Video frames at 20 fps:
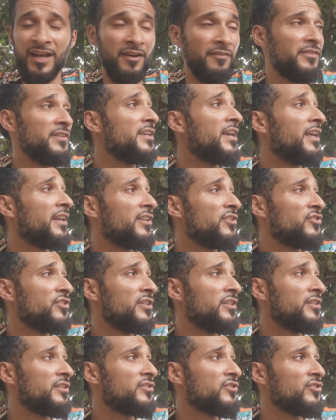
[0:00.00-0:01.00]
have the
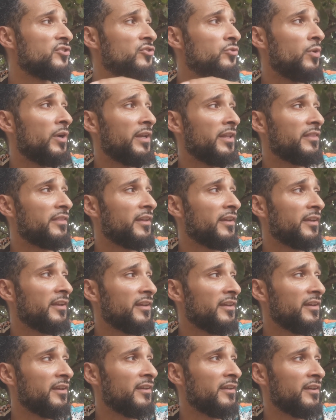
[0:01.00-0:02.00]
energy to do
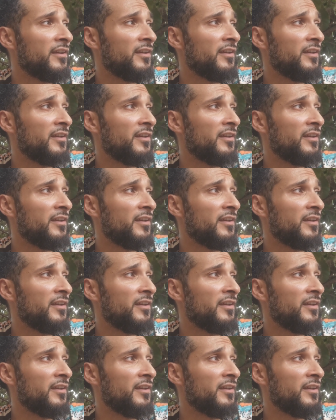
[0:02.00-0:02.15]
anything here.